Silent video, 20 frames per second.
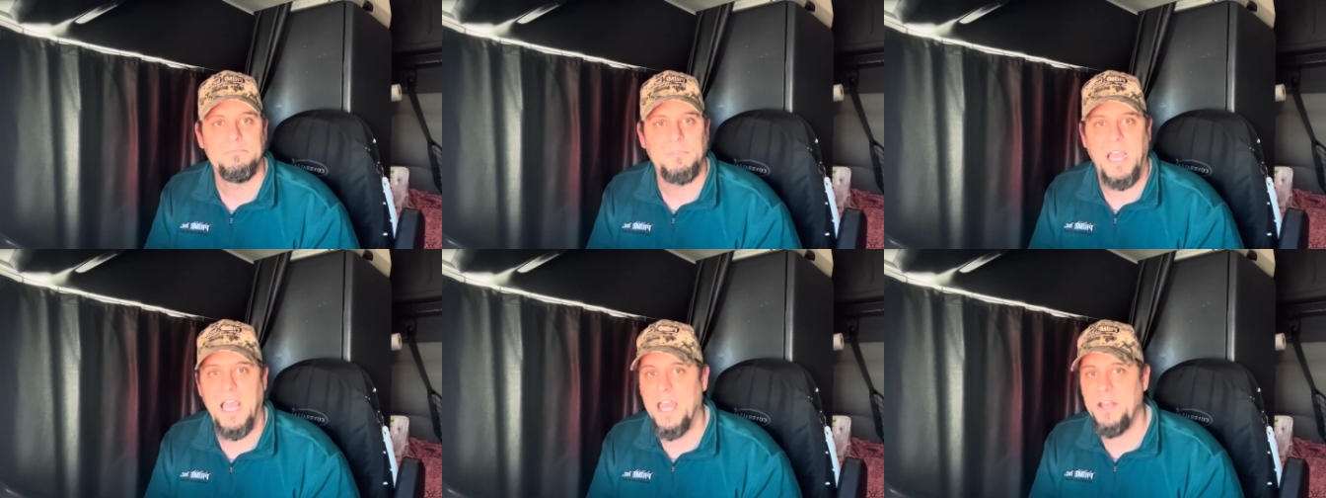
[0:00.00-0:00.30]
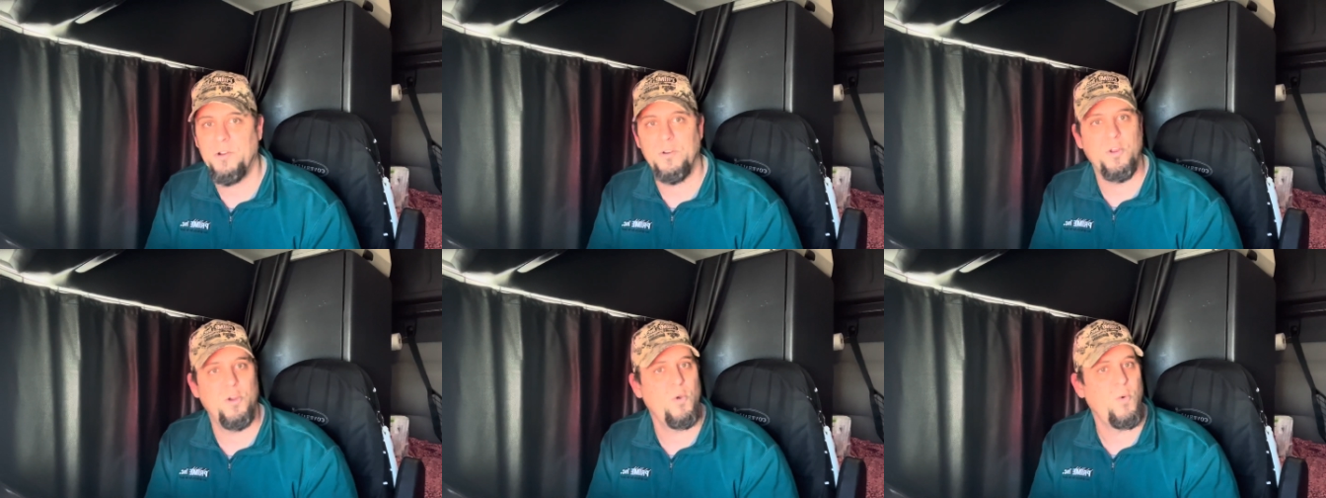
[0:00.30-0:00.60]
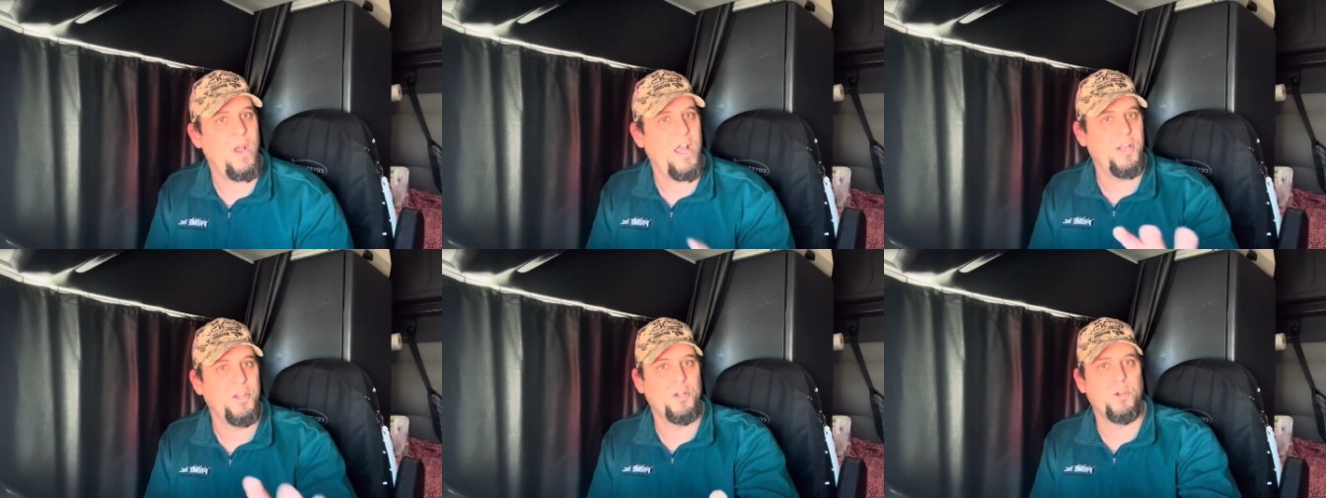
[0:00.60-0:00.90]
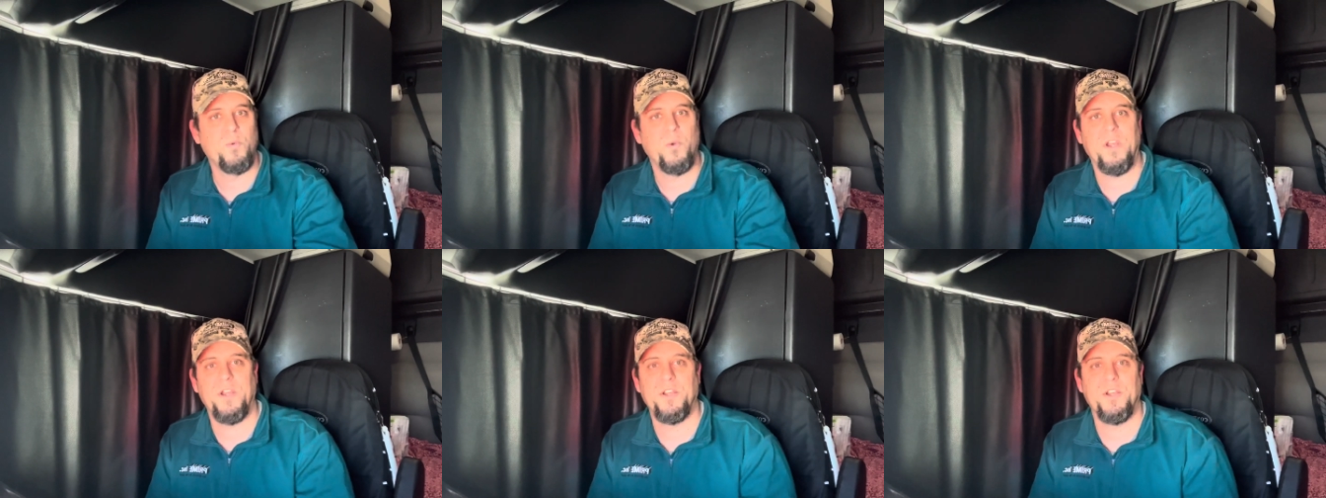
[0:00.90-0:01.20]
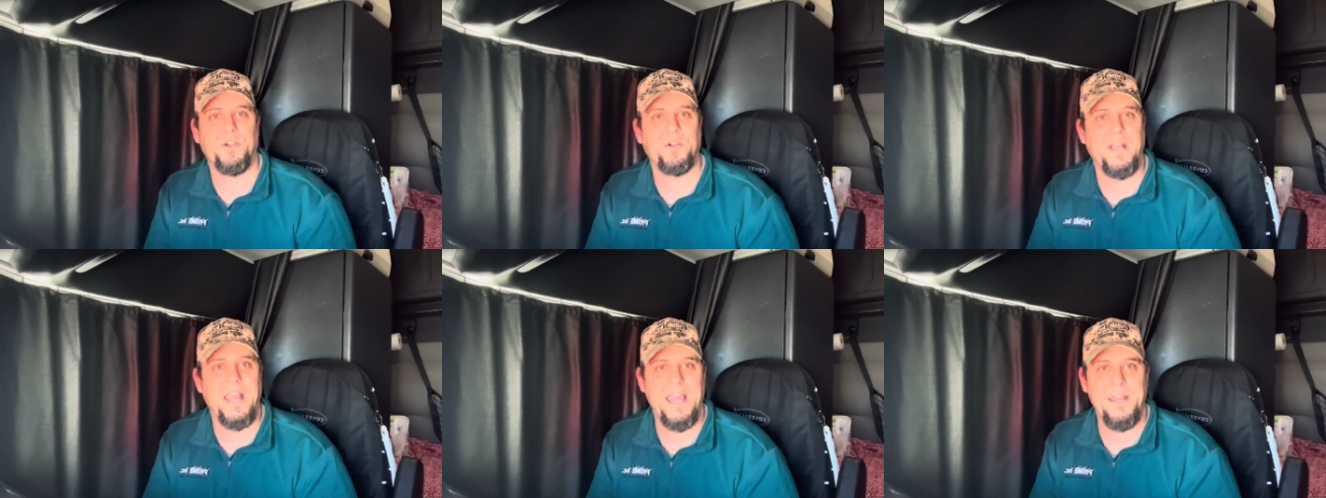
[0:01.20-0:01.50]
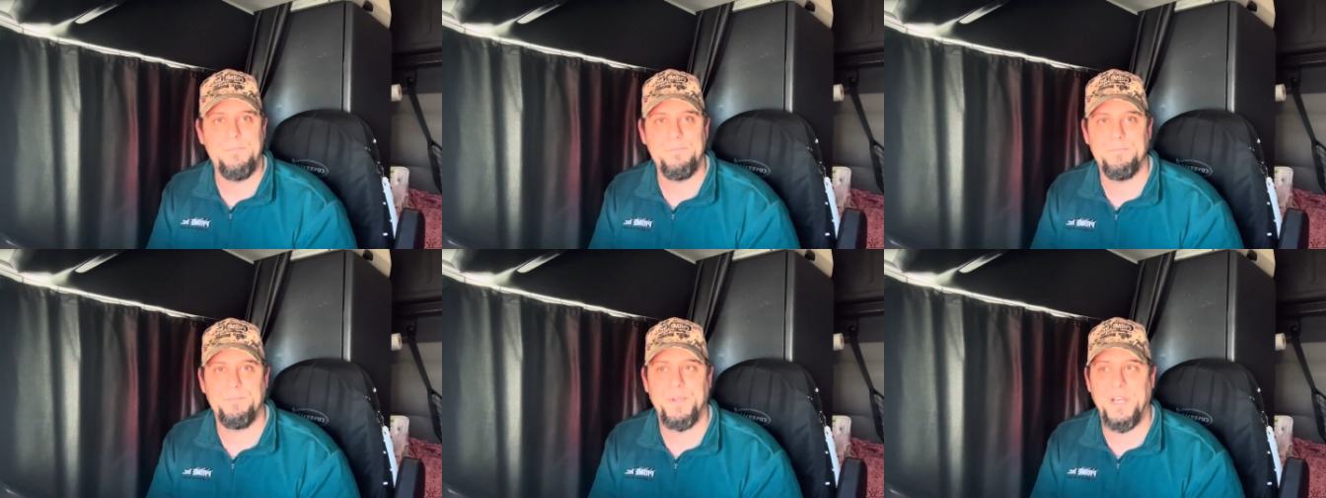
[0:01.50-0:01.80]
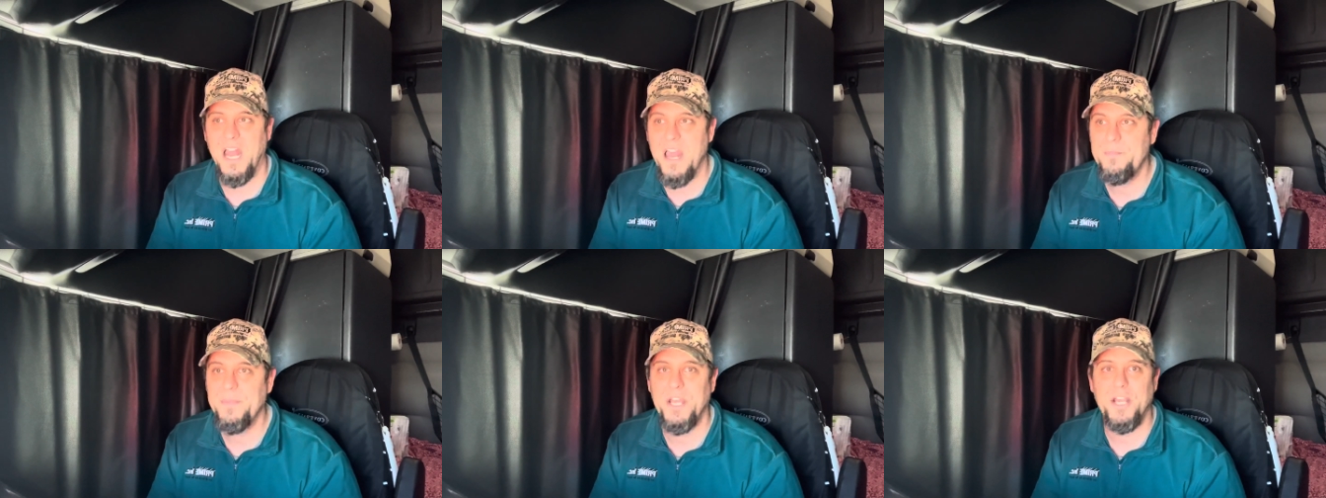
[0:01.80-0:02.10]
I don't know why you're where you're at,
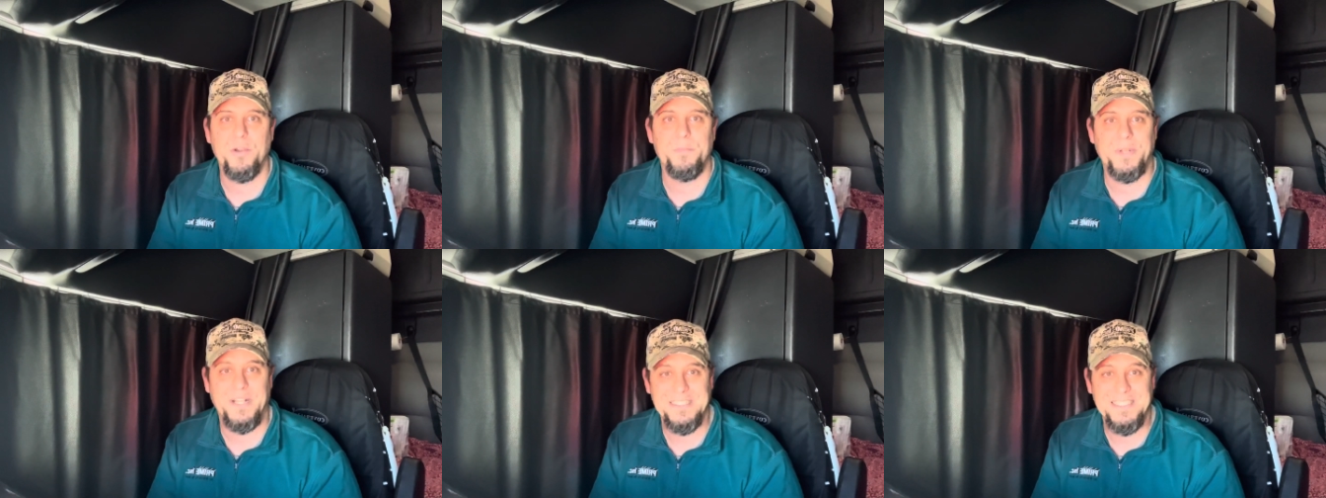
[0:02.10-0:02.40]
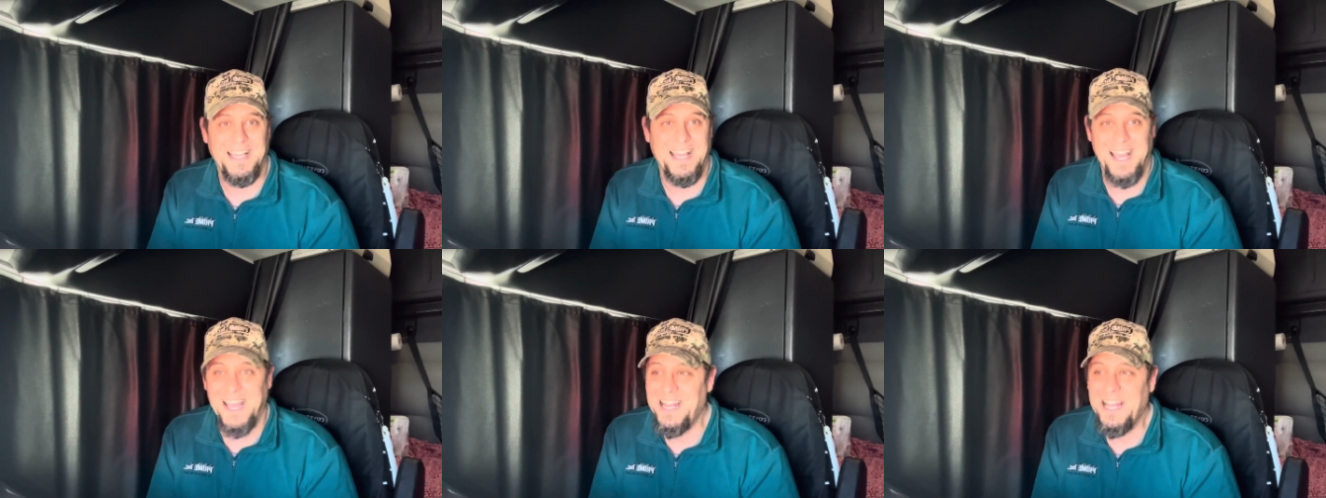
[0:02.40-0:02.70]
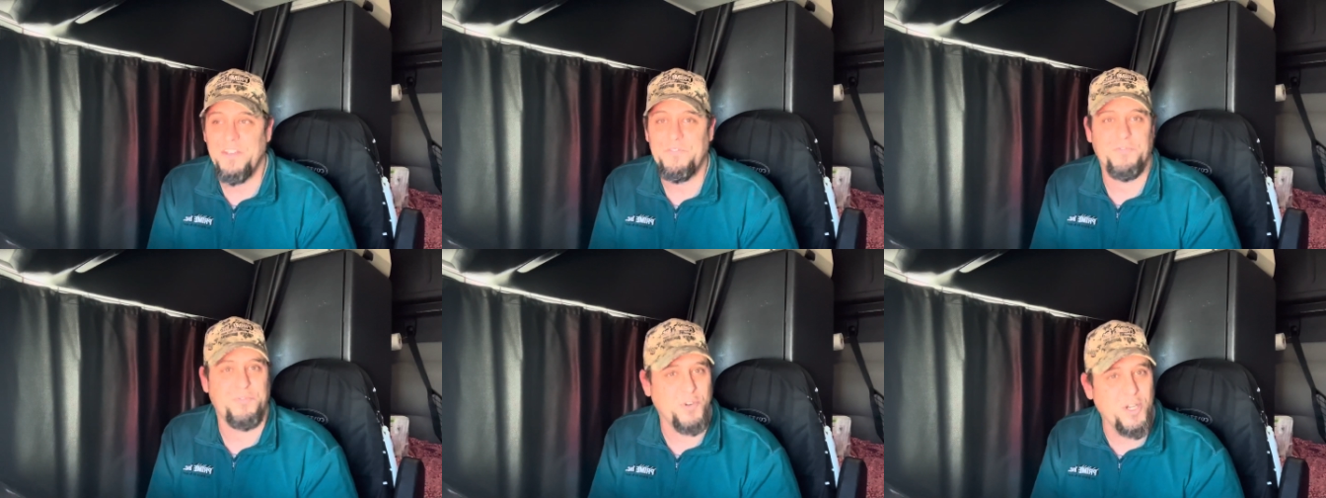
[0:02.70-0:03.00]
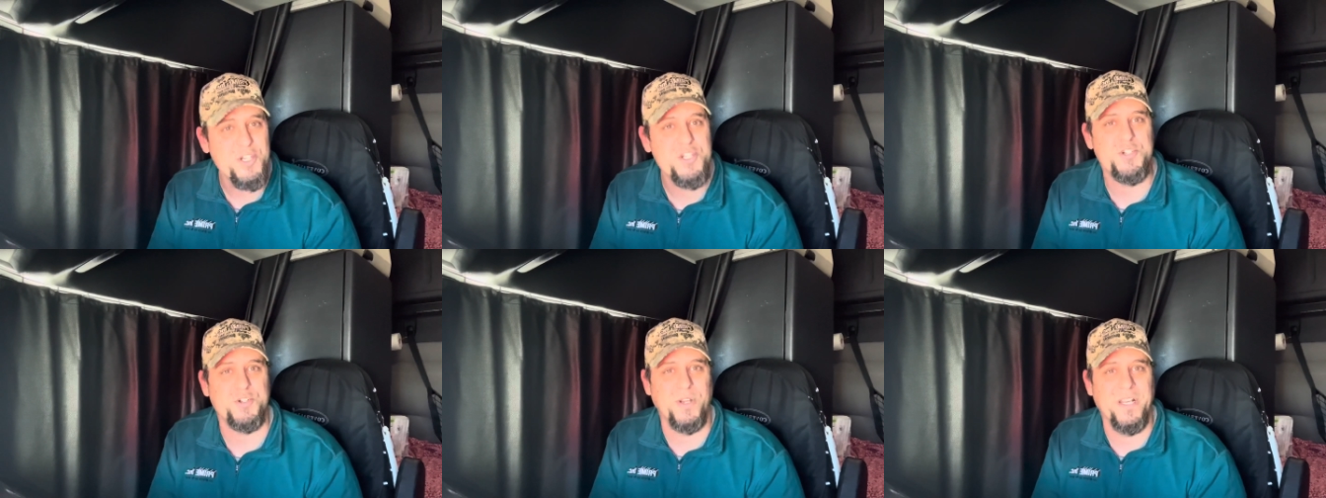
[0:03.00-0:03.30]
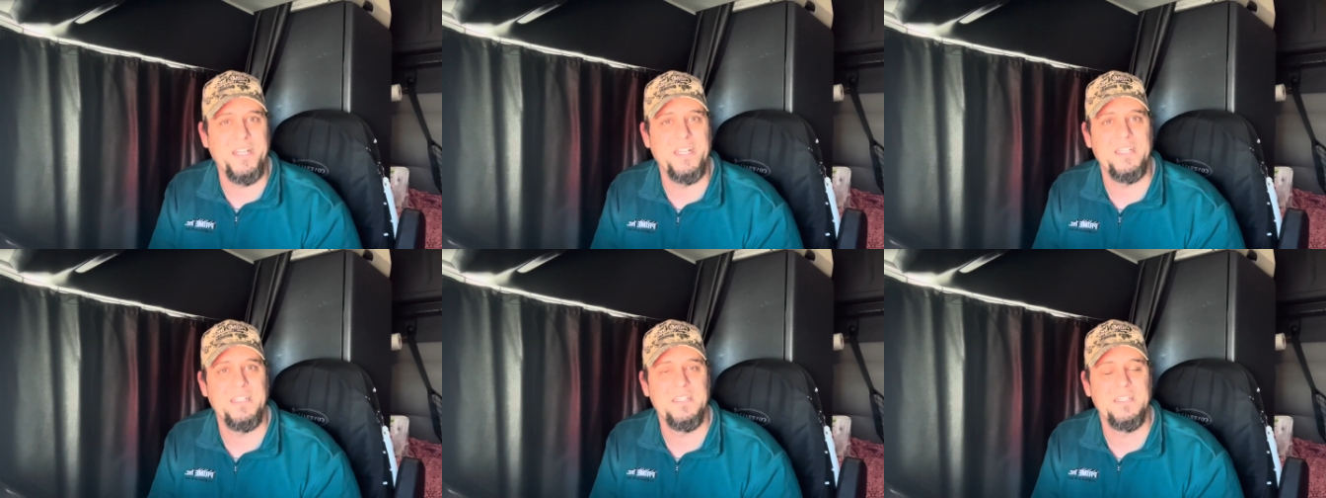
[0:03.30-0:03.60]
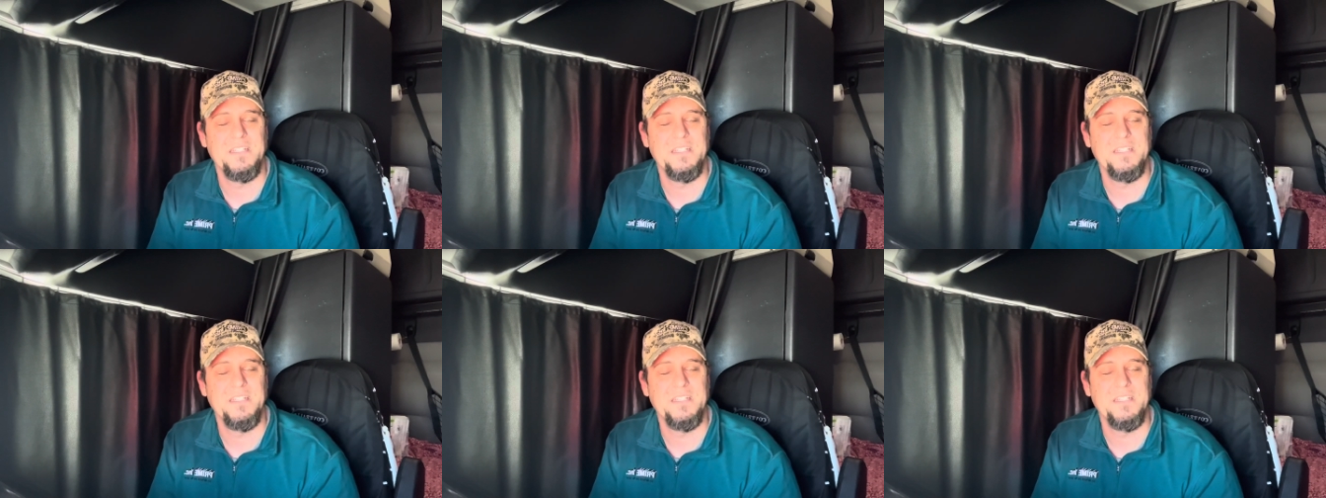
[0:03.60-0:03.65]
but I'm here because I got frustrated.